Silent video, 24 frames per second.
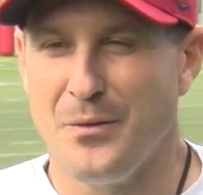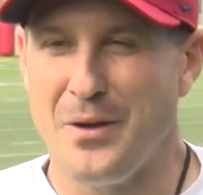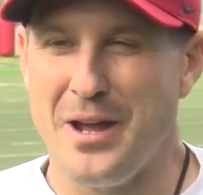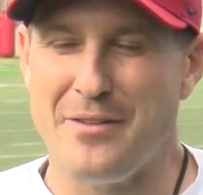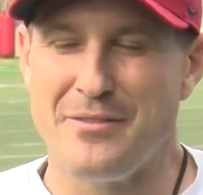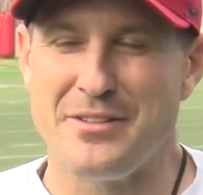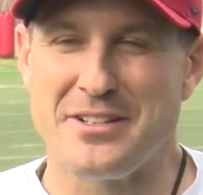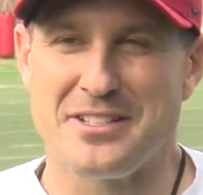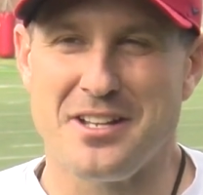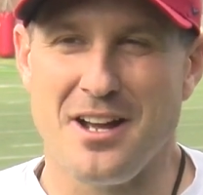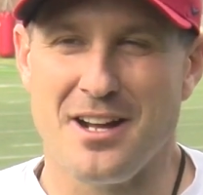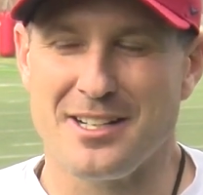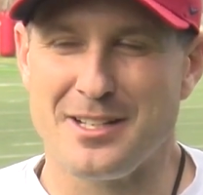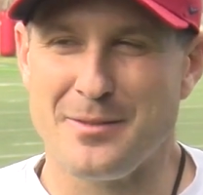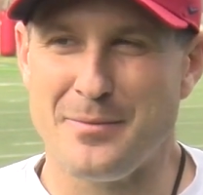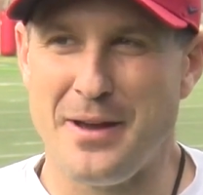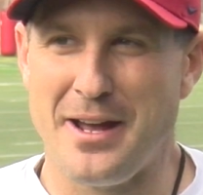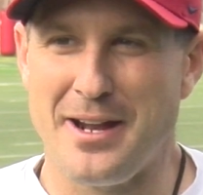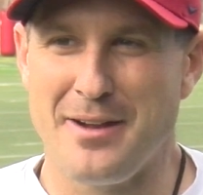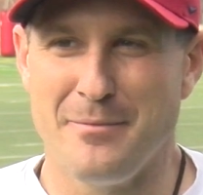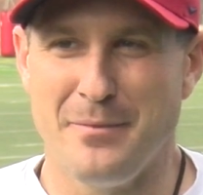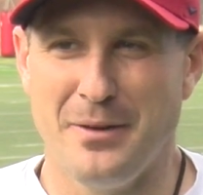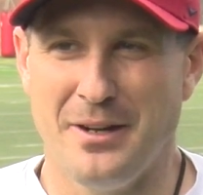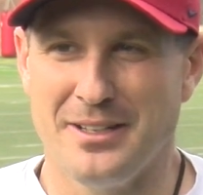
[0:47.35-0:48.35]
We haven't talked
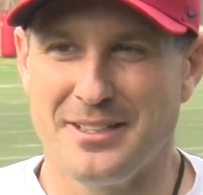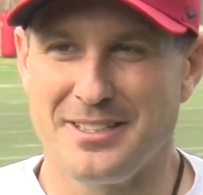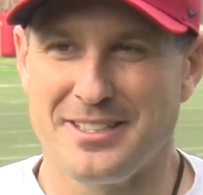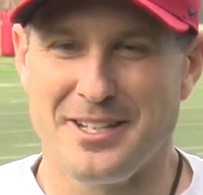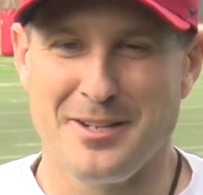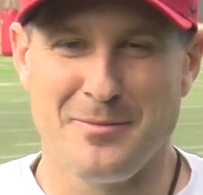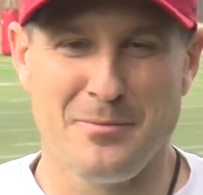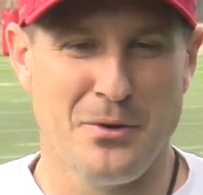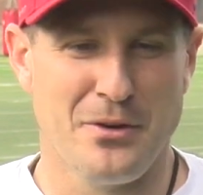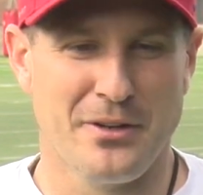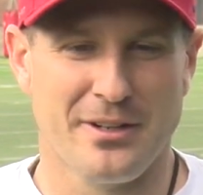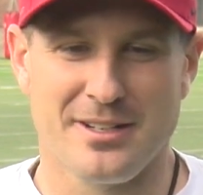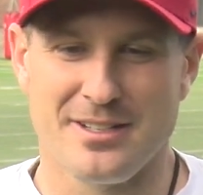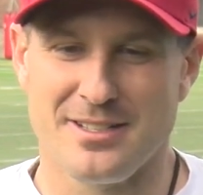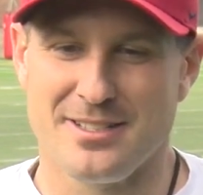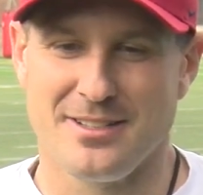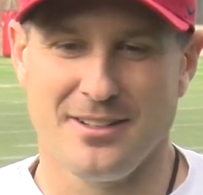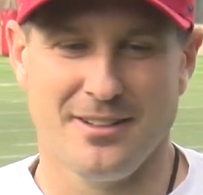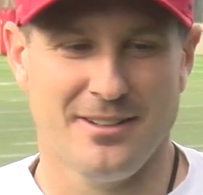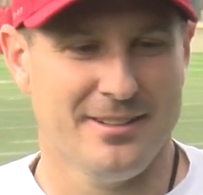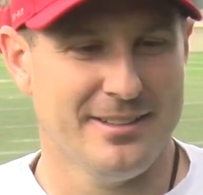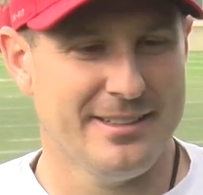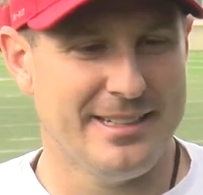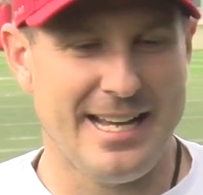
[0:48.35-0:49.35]
about it much. They're more
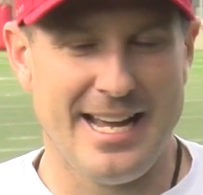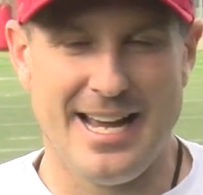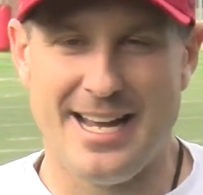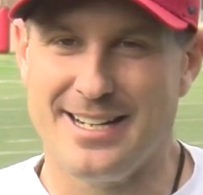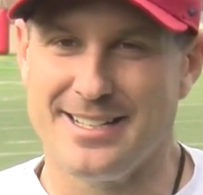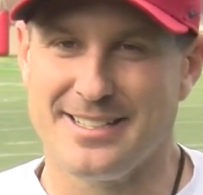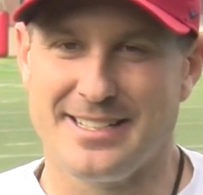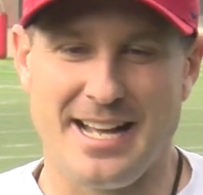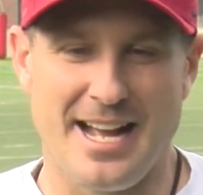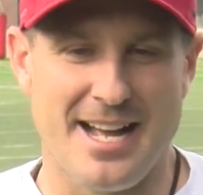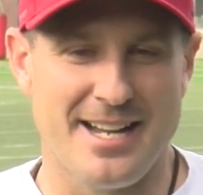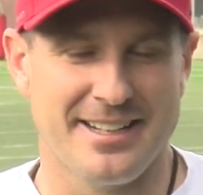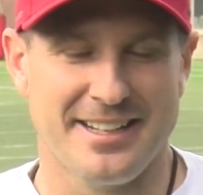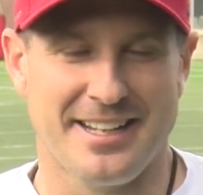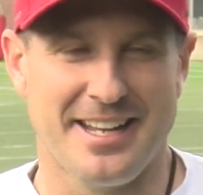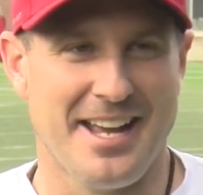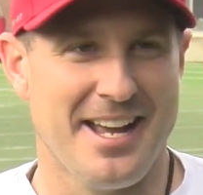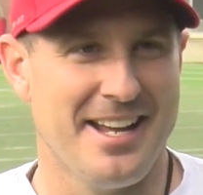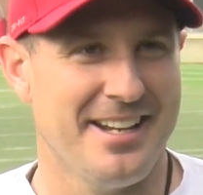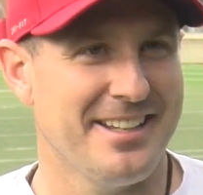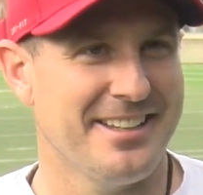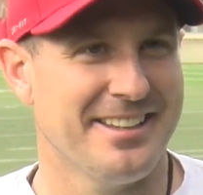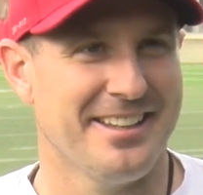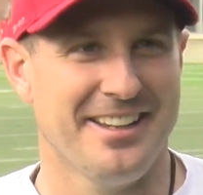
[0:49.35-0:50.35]
concerned. Dad, is cotton
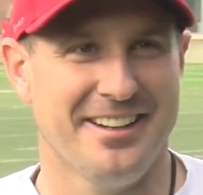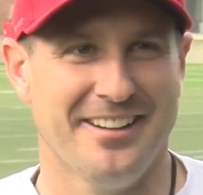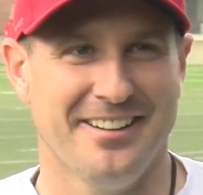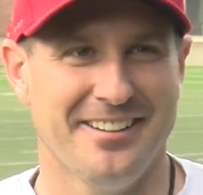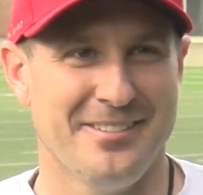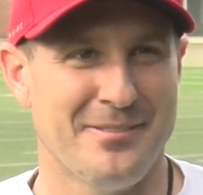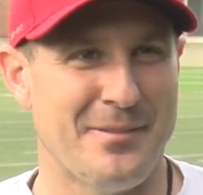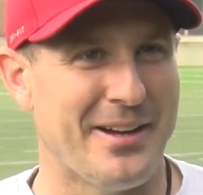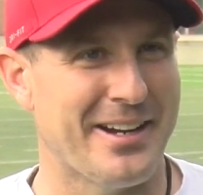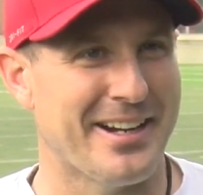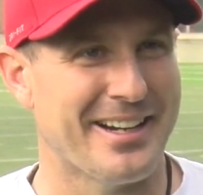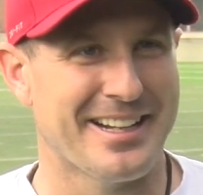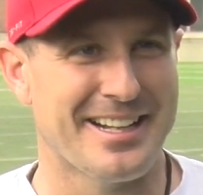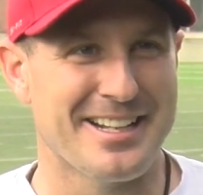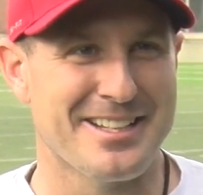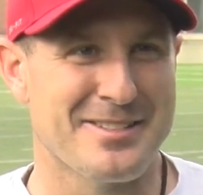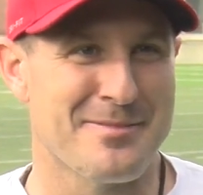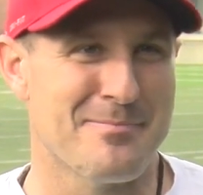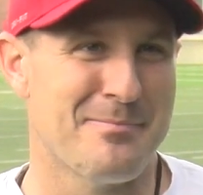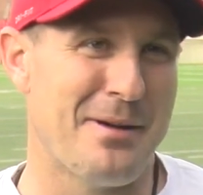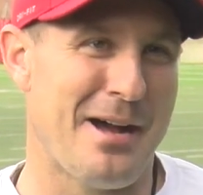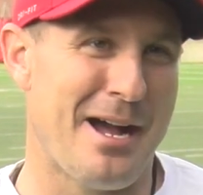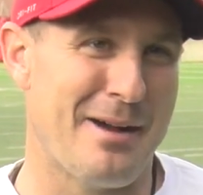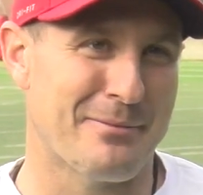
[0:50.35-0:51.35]
candy there? Am I going to get
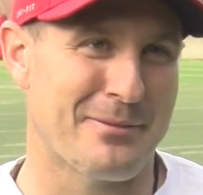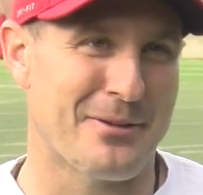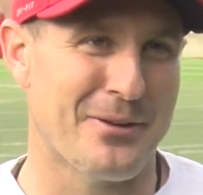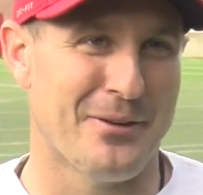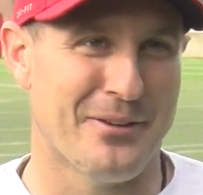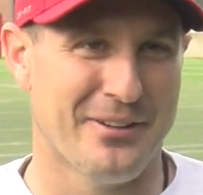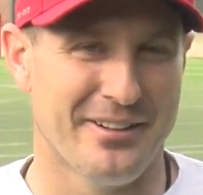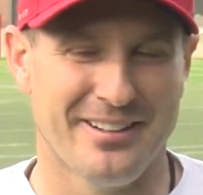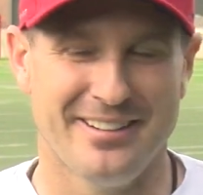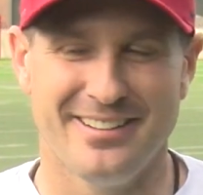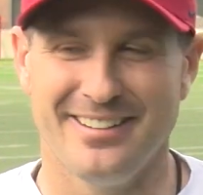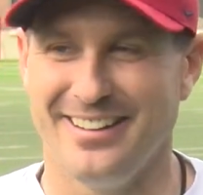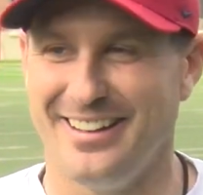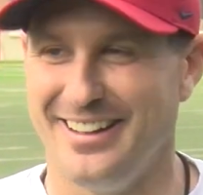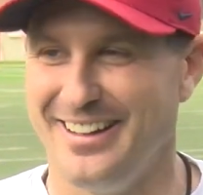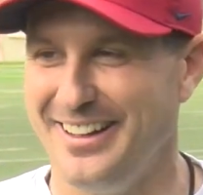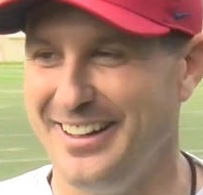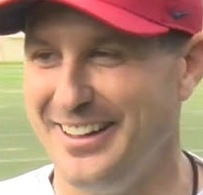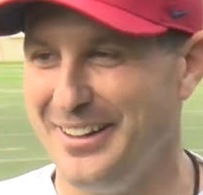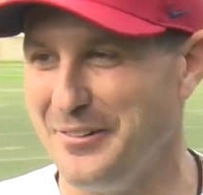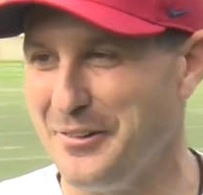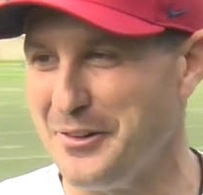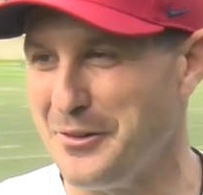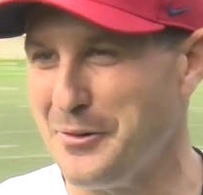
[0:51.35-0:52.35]
some popcorn?
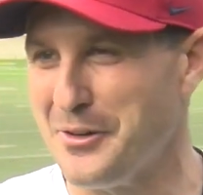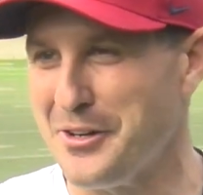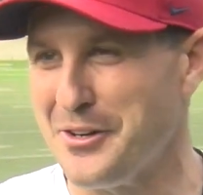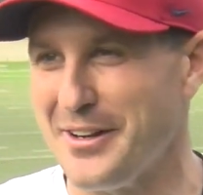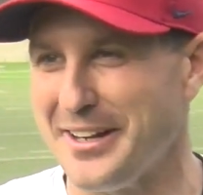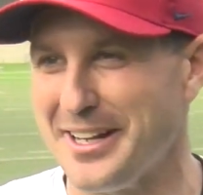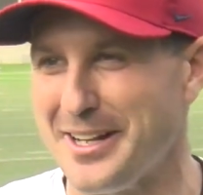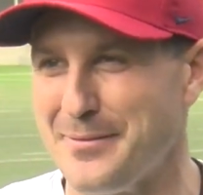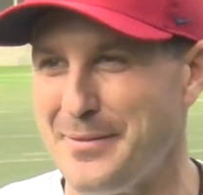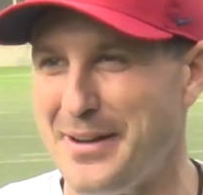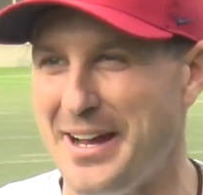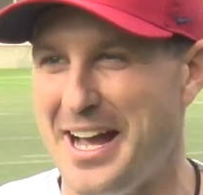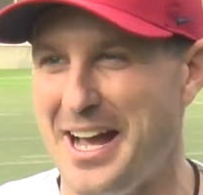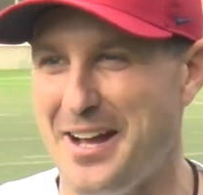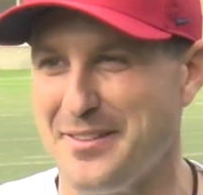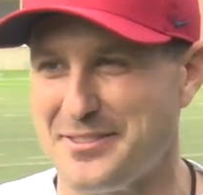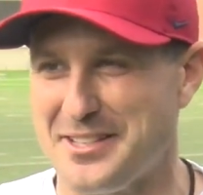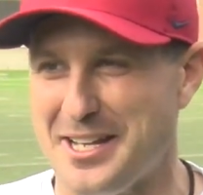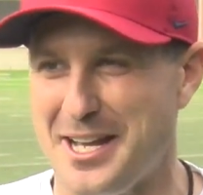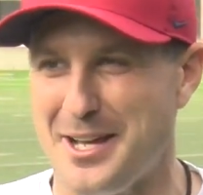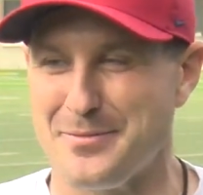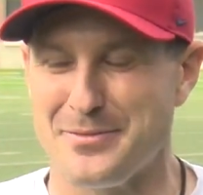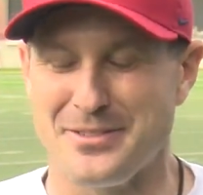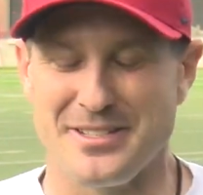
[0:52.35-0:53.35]
Where do I get my
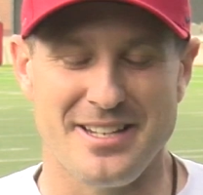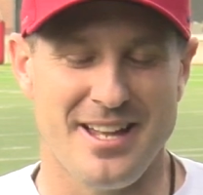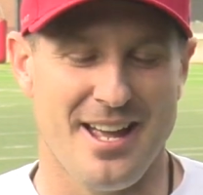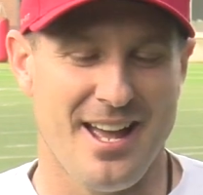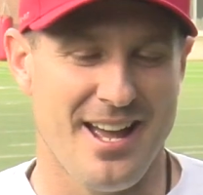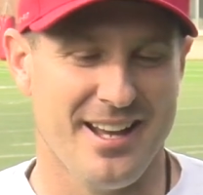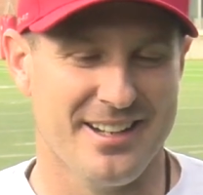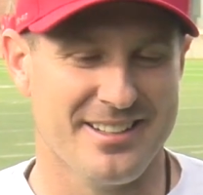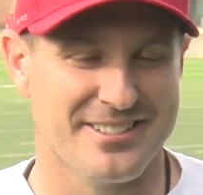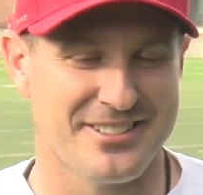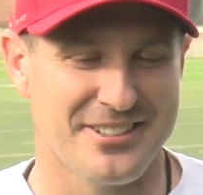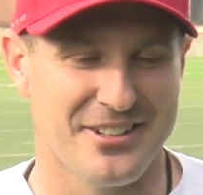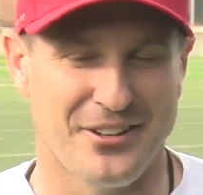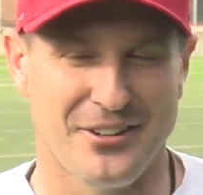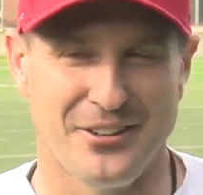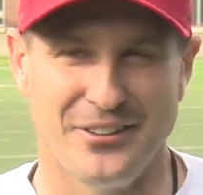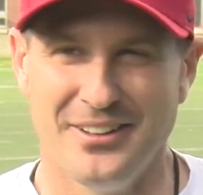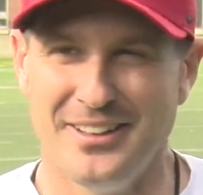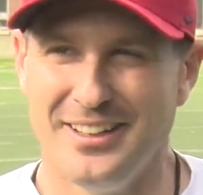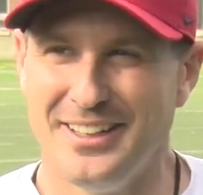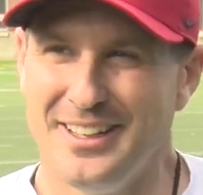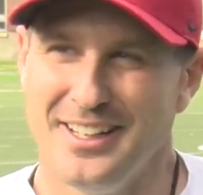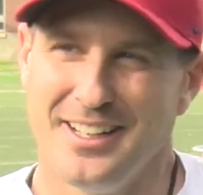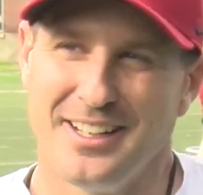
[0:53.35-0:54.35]
halftime snack? So,
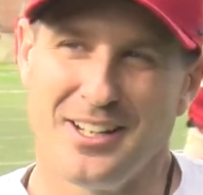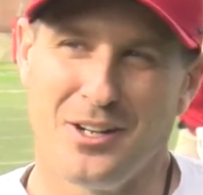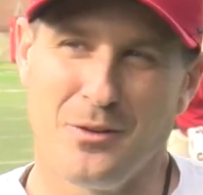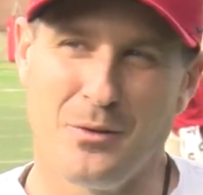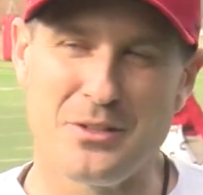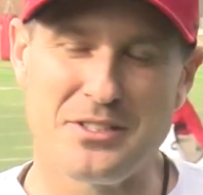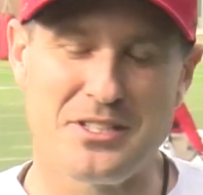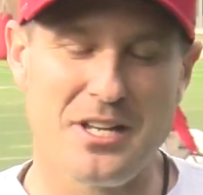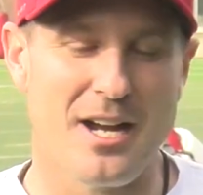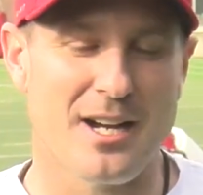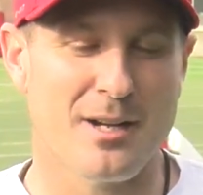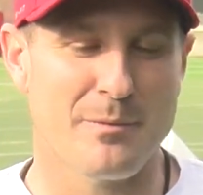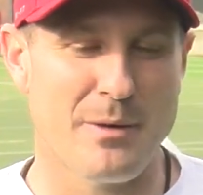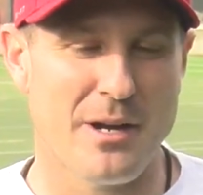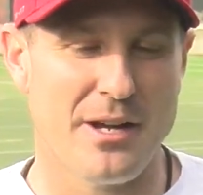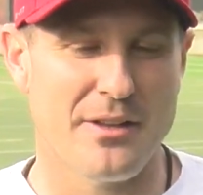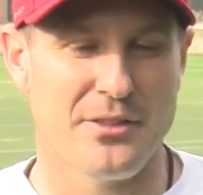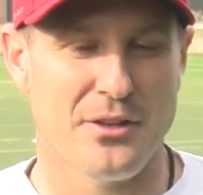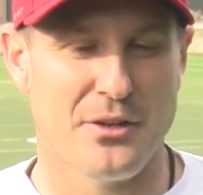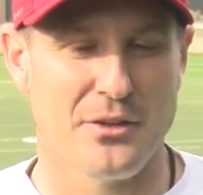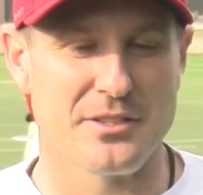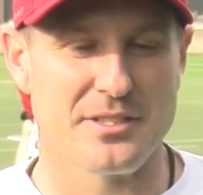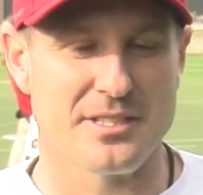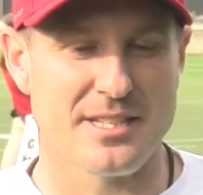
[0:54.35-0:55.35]
you know, we'll talk about
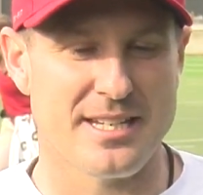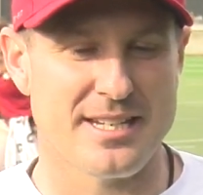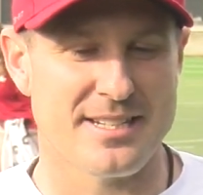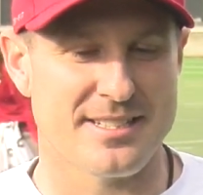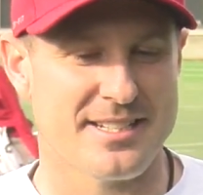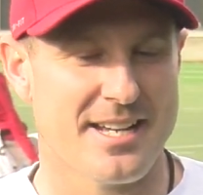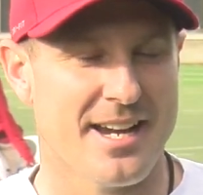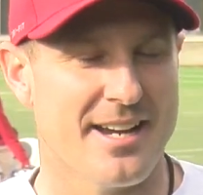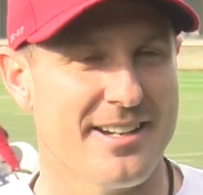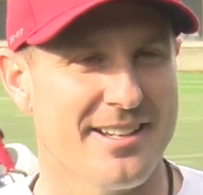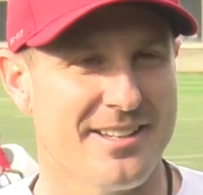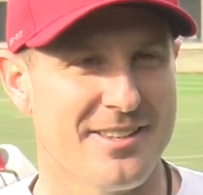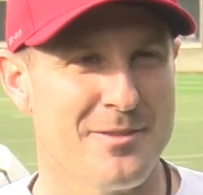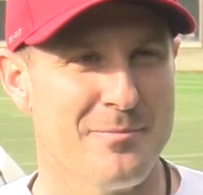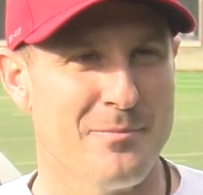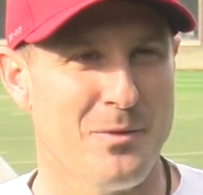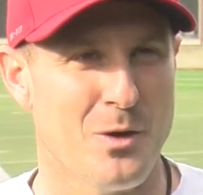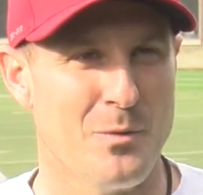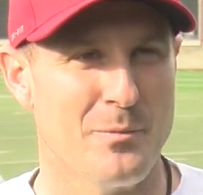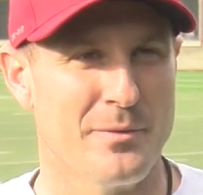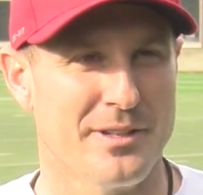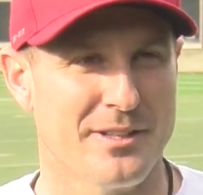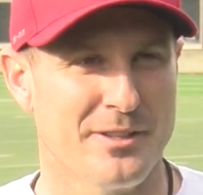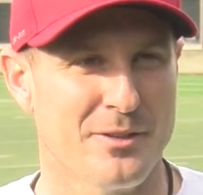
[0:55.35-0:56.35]
those things kind of in the
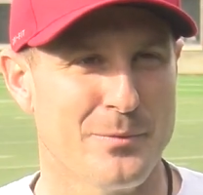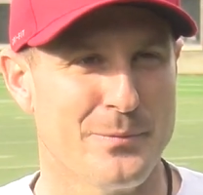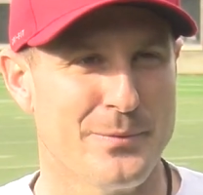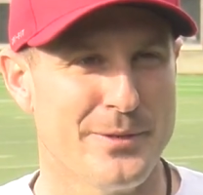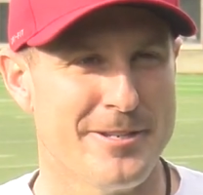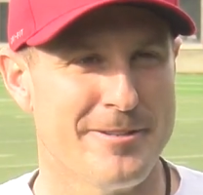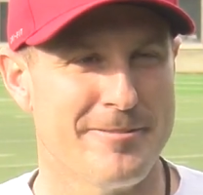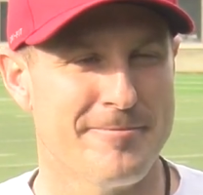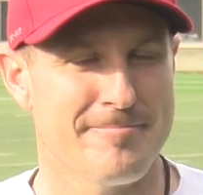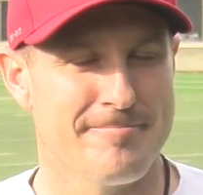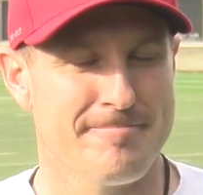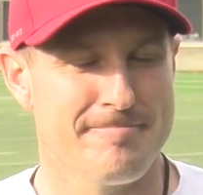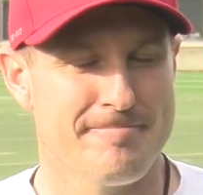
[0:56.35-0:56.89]
moment a little bit.